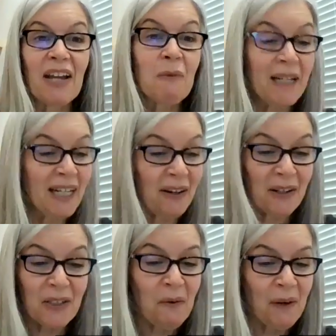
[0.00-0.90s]
We
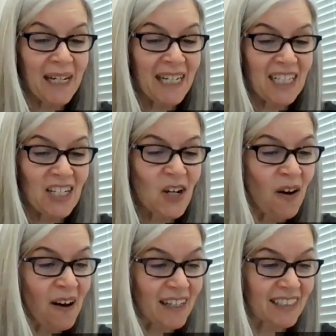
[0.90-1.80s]
are going to
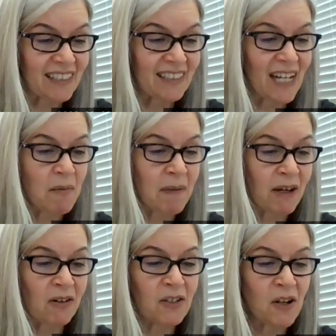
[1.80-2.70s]
talk
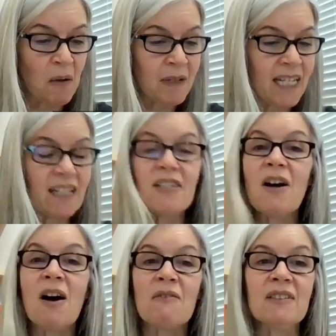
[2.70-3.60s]
about her nominated
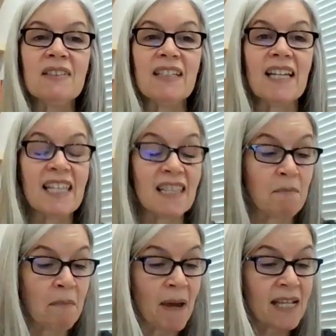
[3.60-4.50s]
novel in
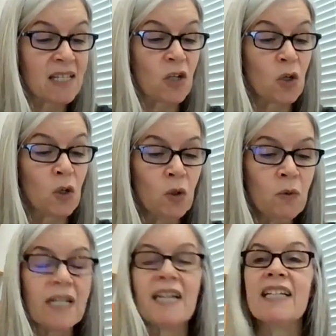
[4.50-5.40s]
the Best
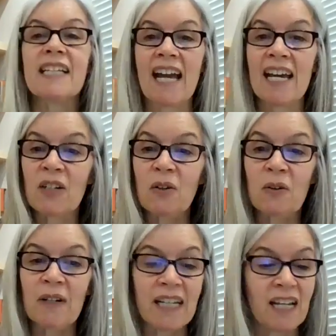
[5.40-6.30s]
Whodunit
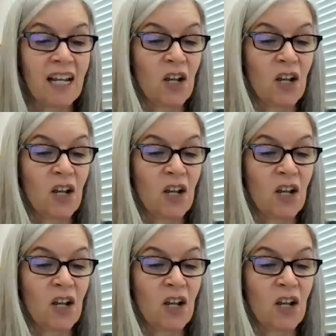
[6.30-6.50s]
category,